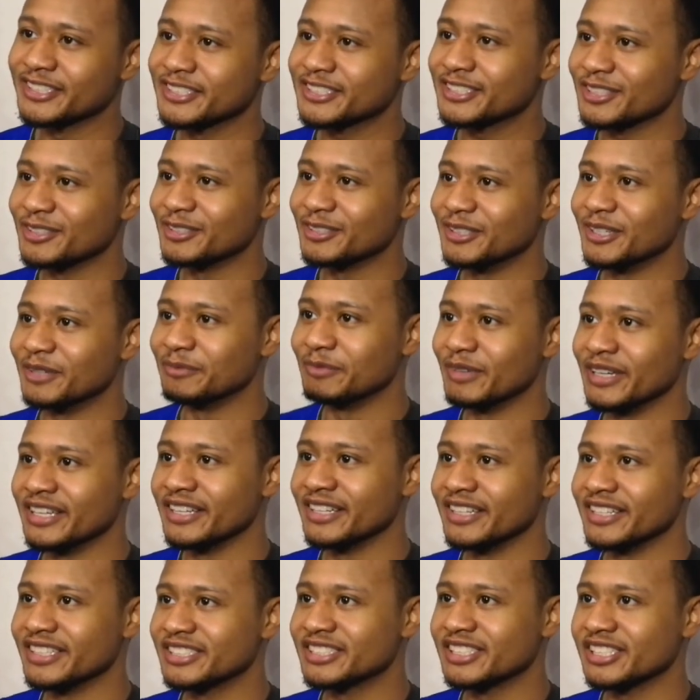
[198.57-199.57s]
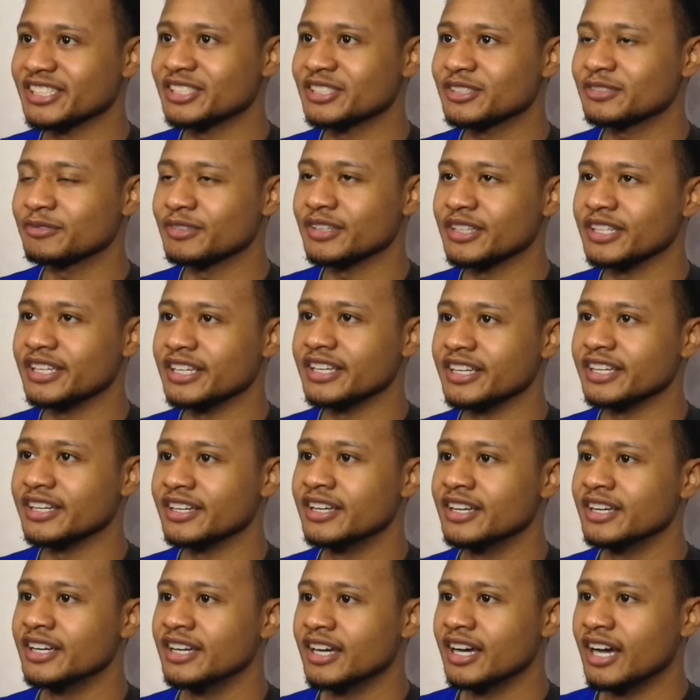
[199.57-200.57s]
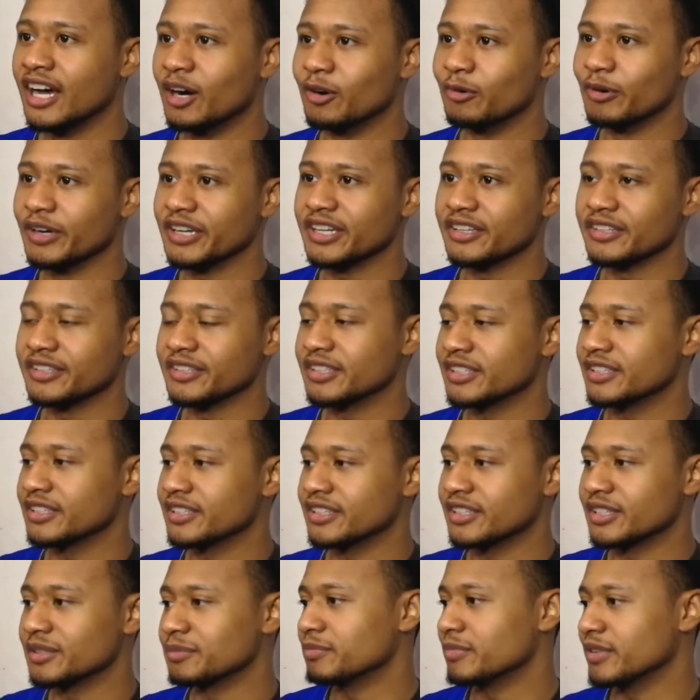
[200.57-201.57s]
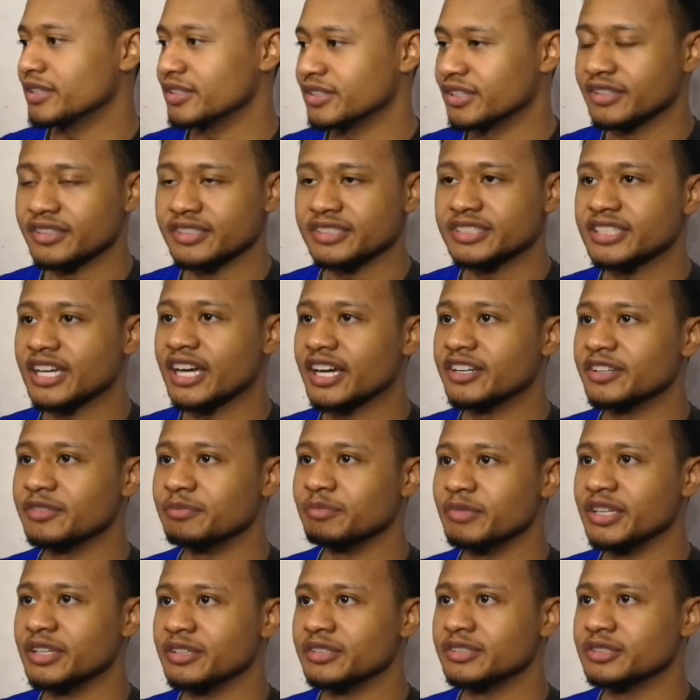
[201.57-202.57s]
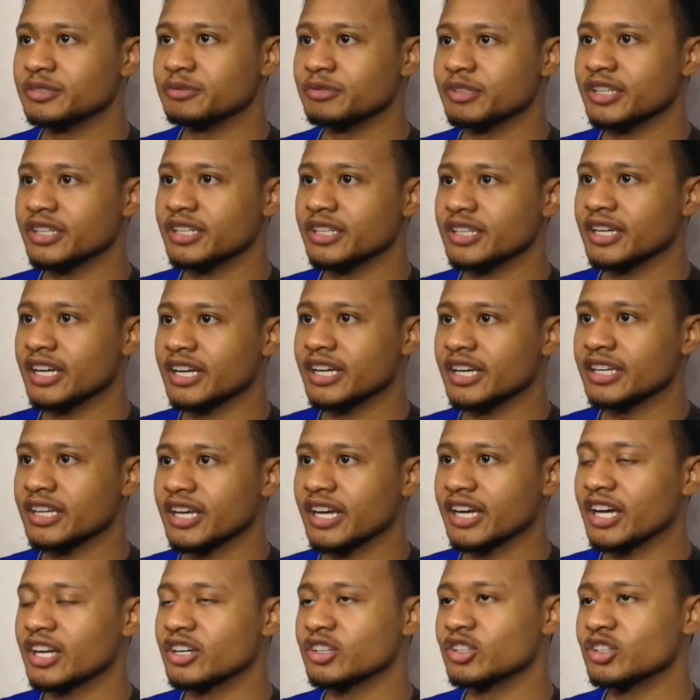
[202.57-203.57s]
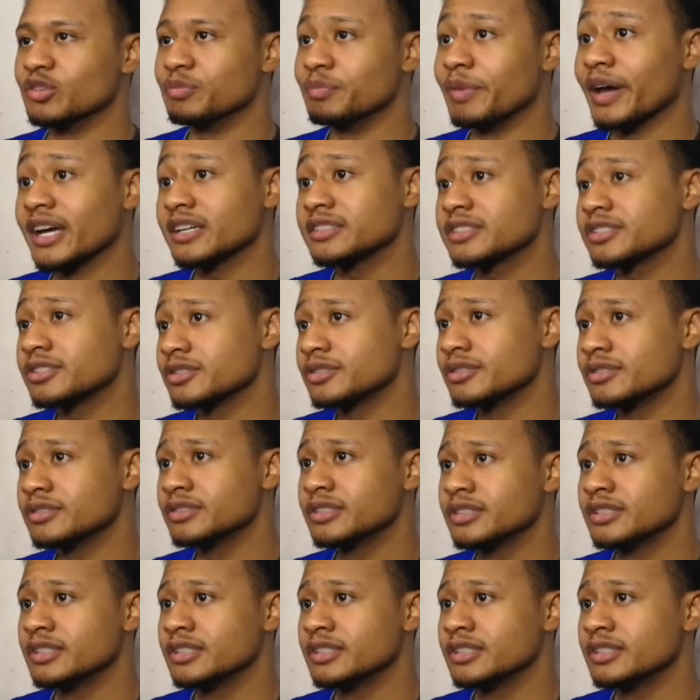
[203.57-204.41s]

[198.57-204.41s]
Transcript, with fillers: So, I mean, it's just really awakening up another side of me to where, like, I got to go back to.